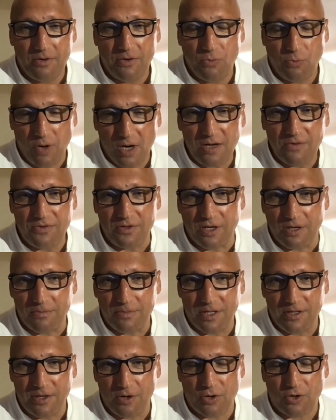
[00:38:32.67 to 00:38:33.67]
one of
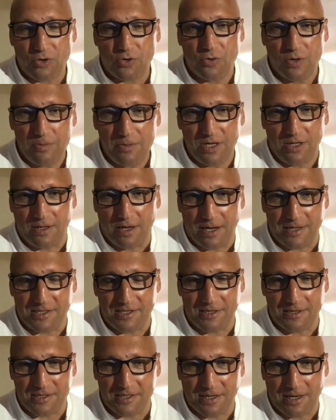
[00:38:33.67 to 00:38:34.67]
them, they're
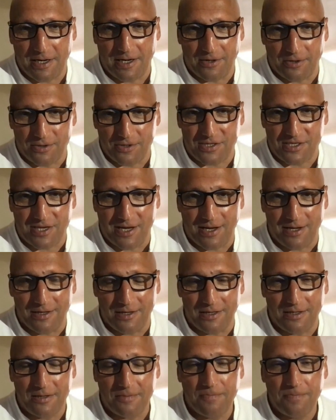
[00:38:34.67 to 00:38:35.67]
criminalizing, as I understand
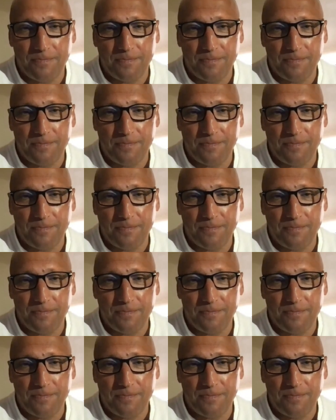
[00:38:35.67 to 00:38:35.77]
it,